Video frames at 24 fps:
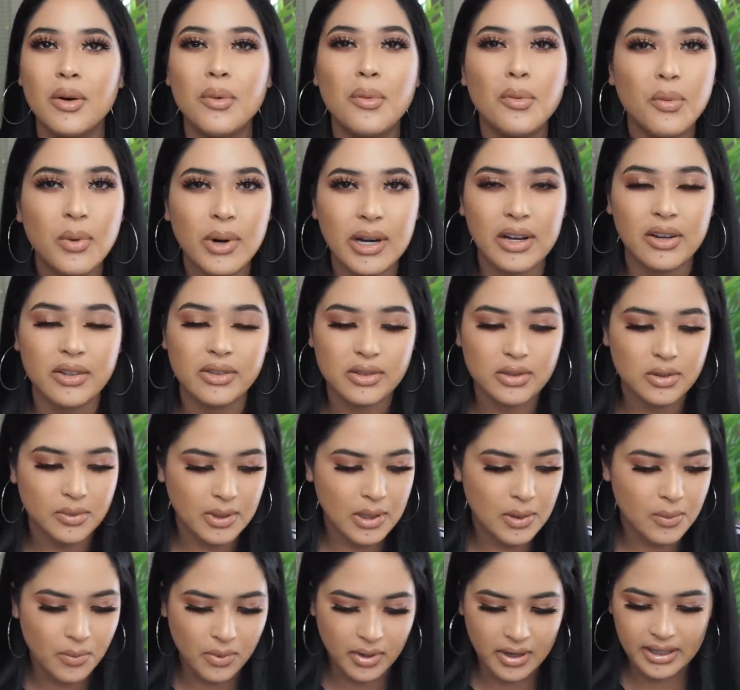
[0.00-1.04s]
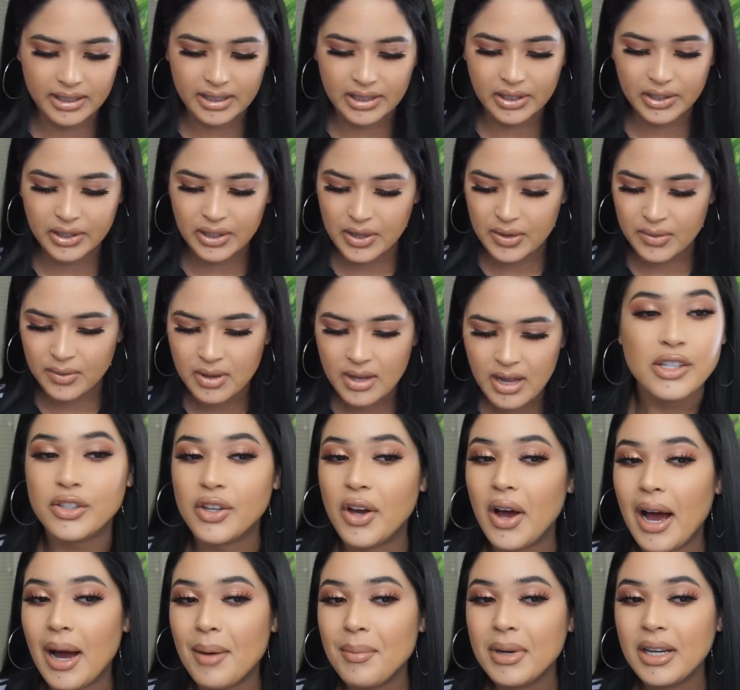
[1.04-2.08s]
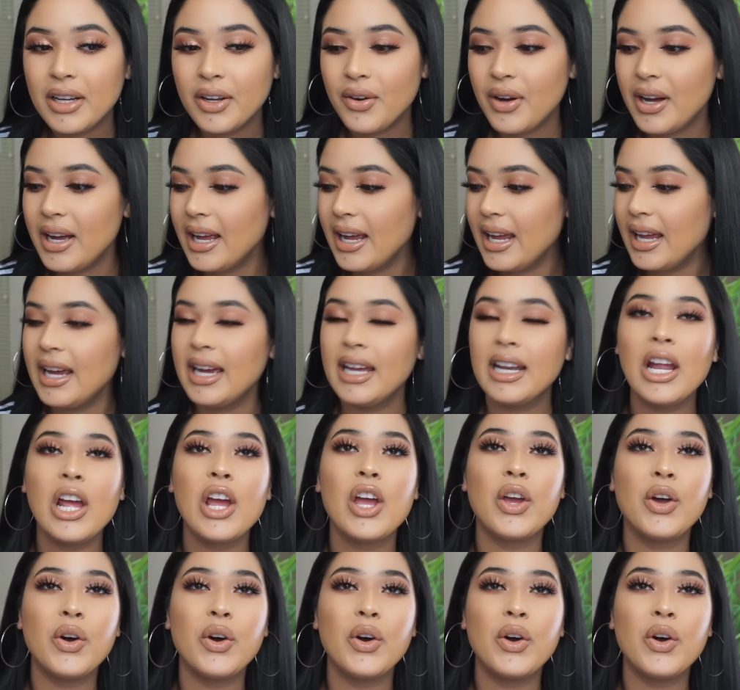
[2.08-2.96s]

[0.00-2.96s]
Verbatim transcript: What else do we want, you know? So I'm gonna go ahead,